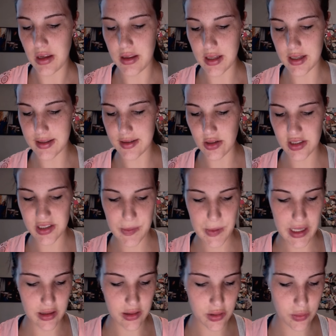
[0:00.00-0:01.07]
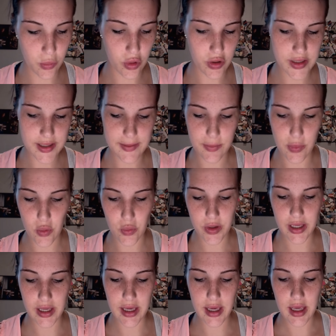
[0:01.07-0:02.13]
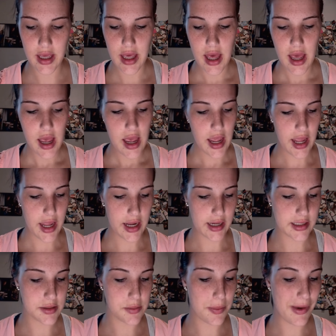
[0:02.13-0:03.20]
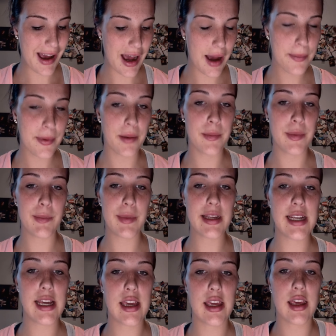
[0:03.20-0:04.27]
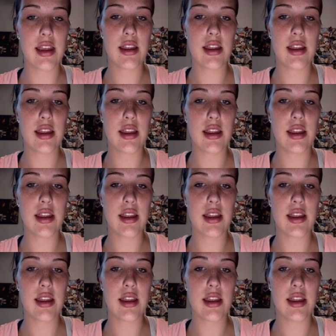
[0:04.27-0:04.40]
this look to be a little more smoky and to pop. I'm going to be taking